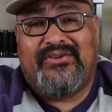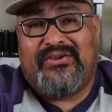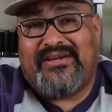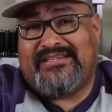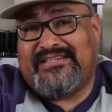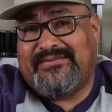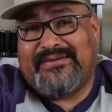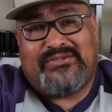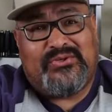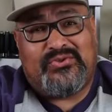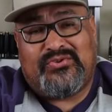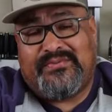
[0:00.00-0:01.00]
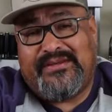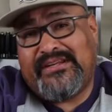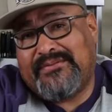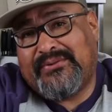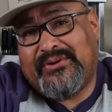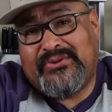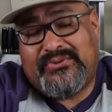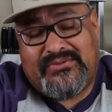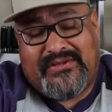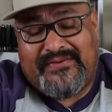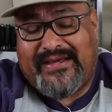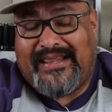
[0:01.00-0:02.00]
You guys see my social media
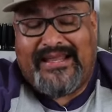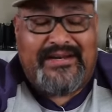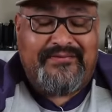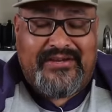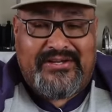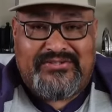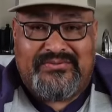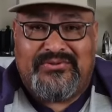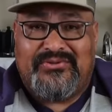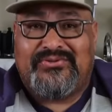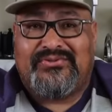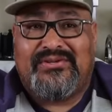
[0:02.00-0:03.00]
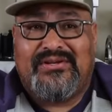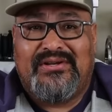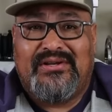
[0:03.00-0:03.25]
post. I've got a line of customers.